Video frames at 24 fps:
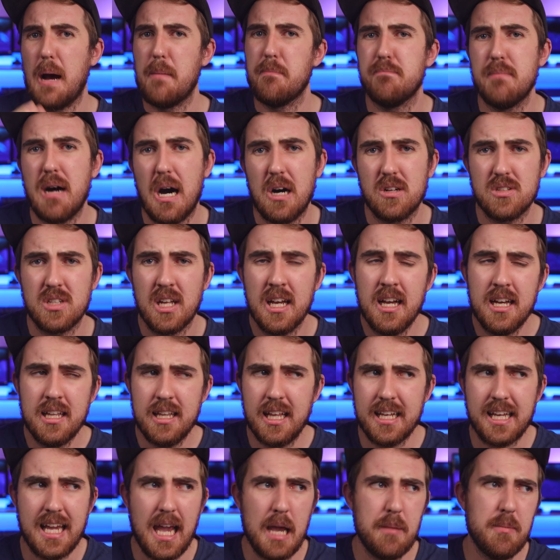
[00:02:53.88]
A mouse
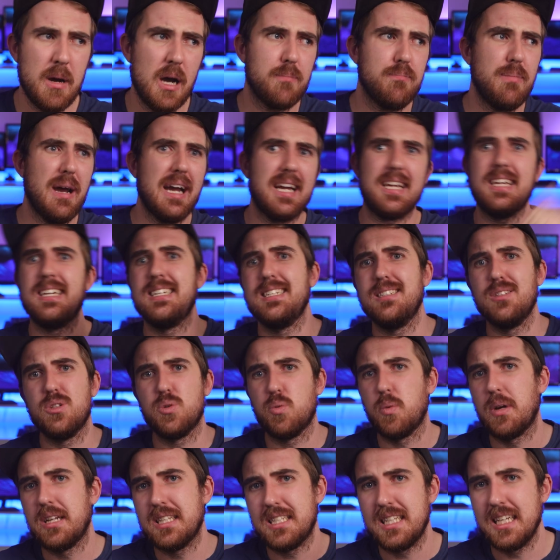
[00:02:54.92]
that came out back in
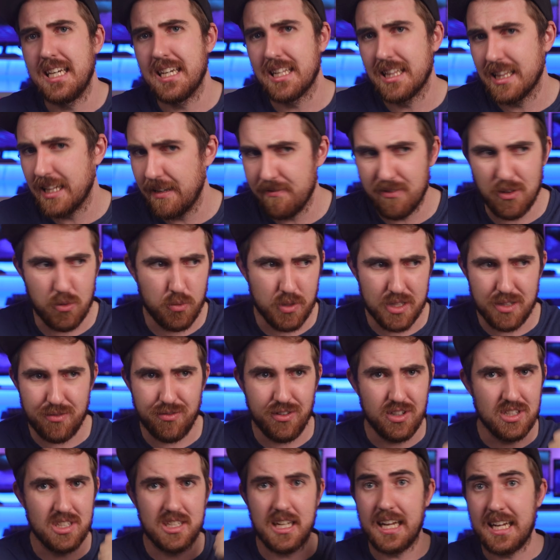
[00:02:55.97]
twenty eleven, which
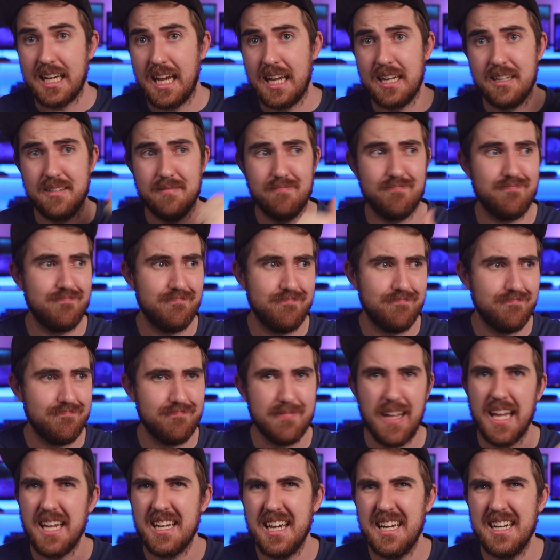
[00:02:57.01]
feels like a
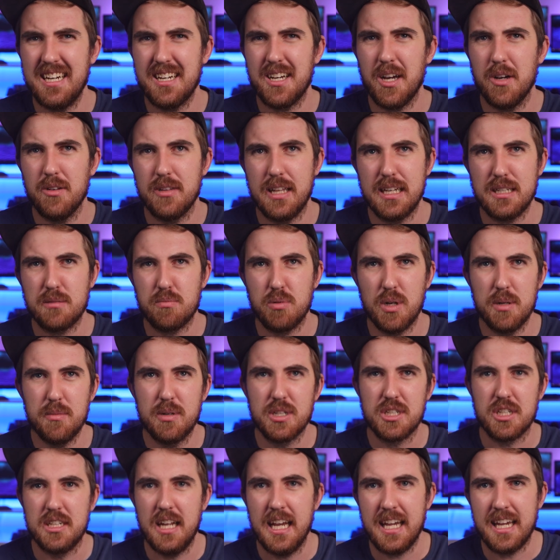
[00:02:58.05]
decade ago. That's pretty
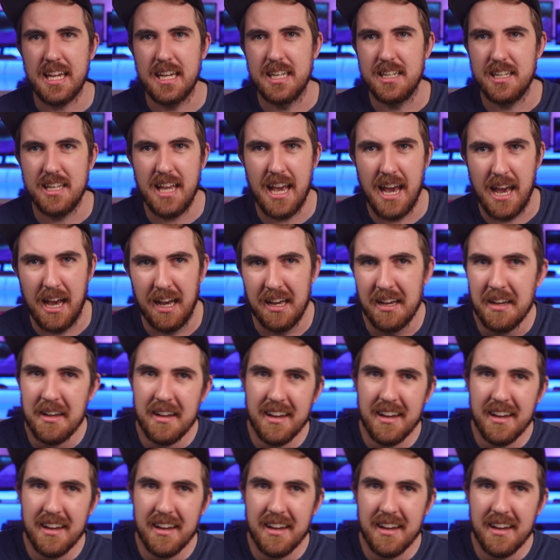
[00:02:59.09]
much a decade, yeah.